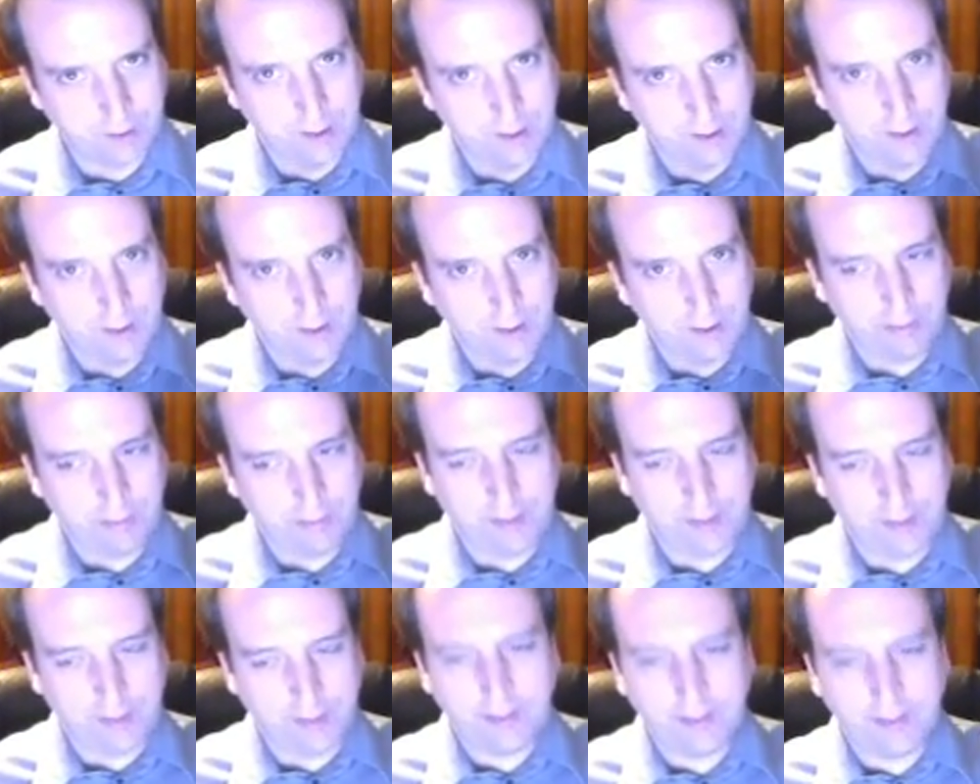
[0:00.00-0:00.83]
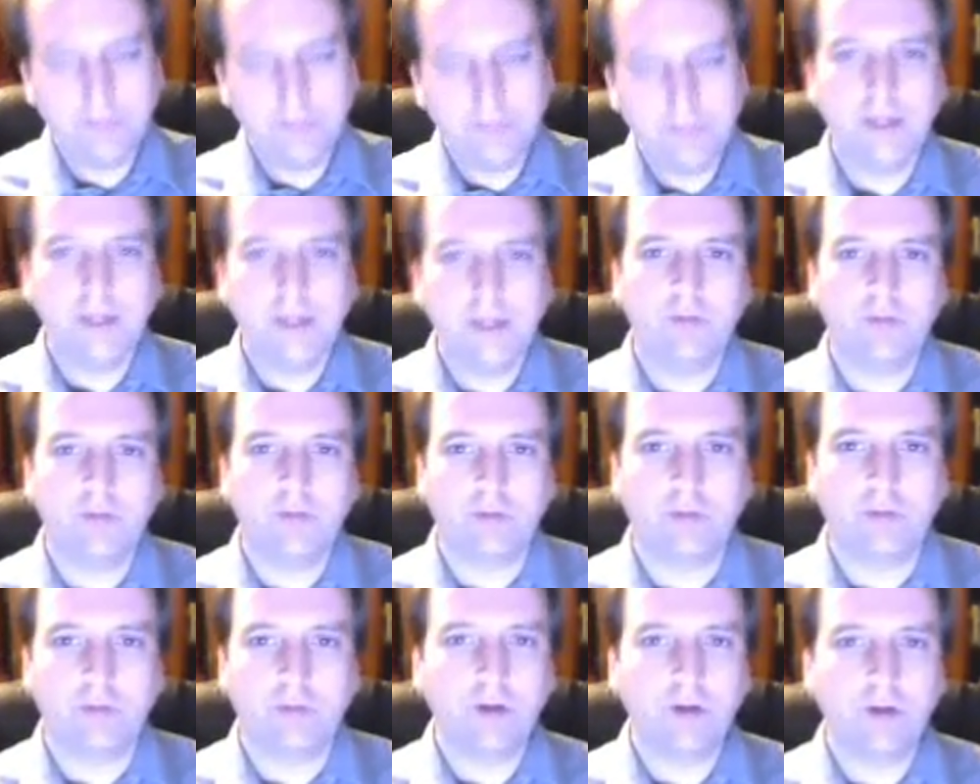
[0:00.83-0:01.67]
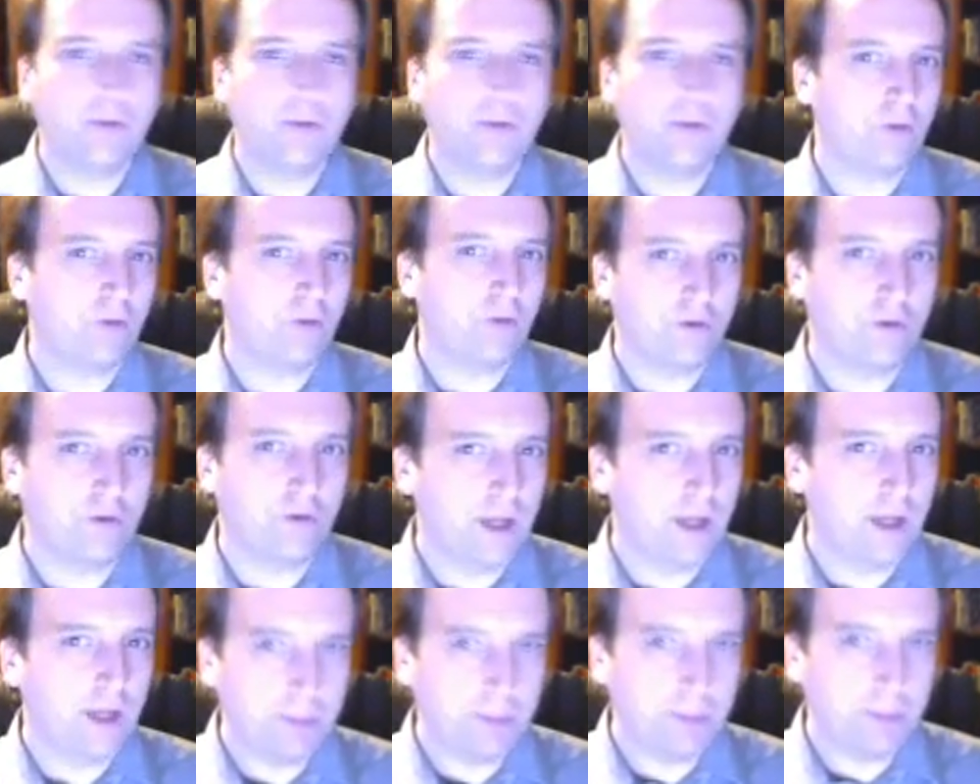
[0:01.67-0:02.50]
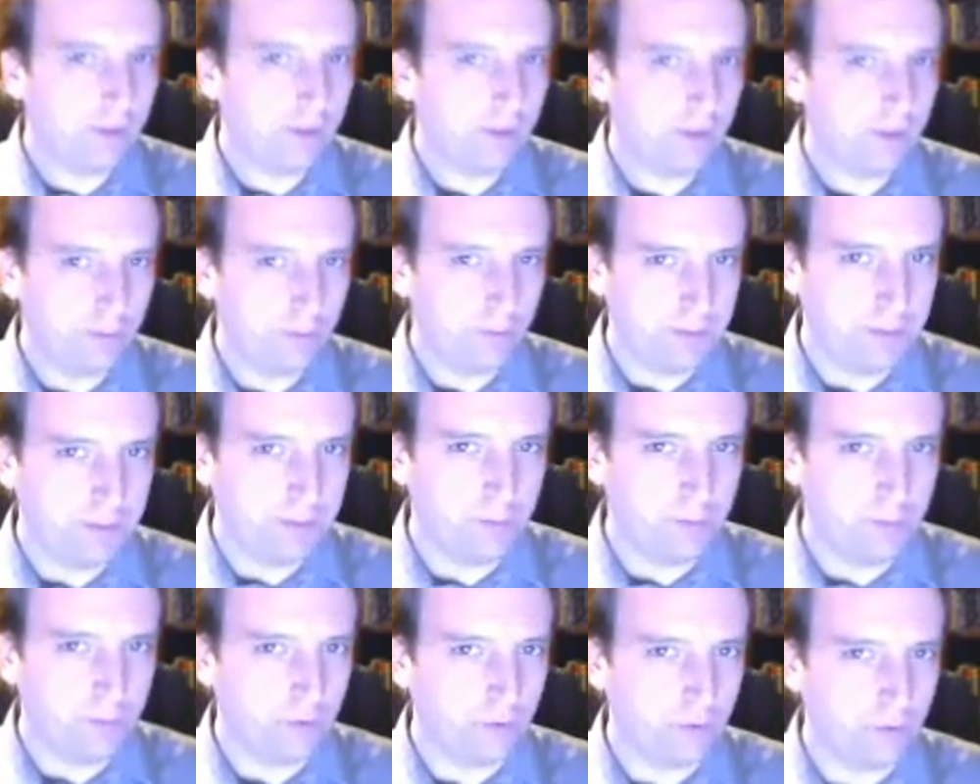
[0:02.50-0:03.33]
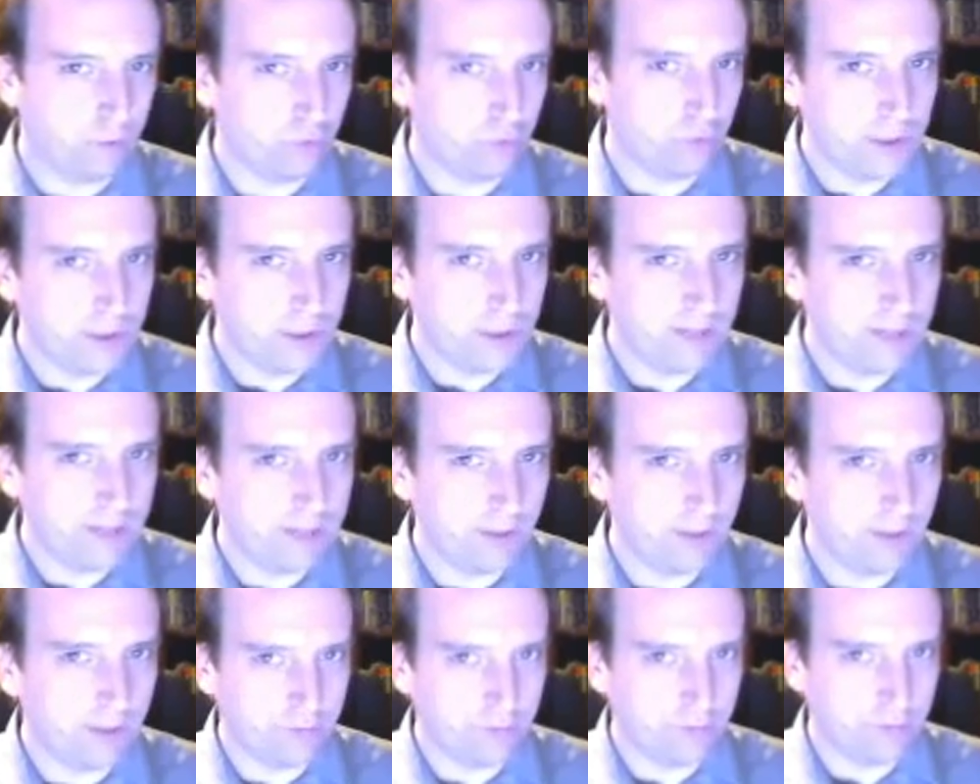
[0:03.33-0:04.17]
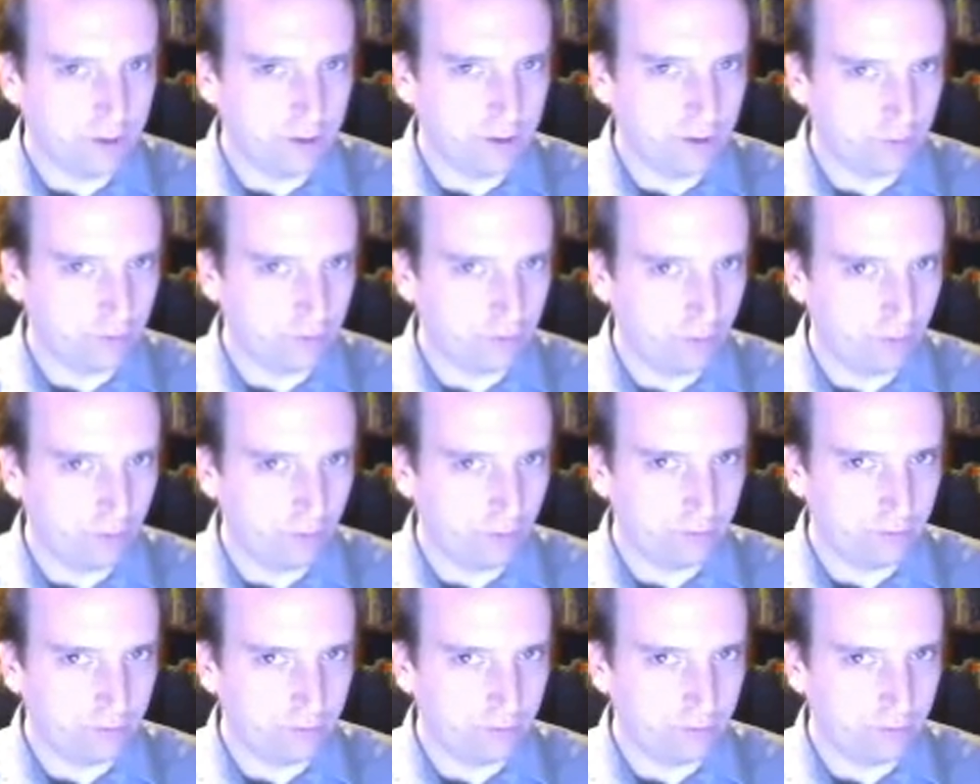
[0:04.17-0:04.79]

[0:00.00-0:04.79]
that means that the sun and the stars can't possibly be more than 28,000 years old.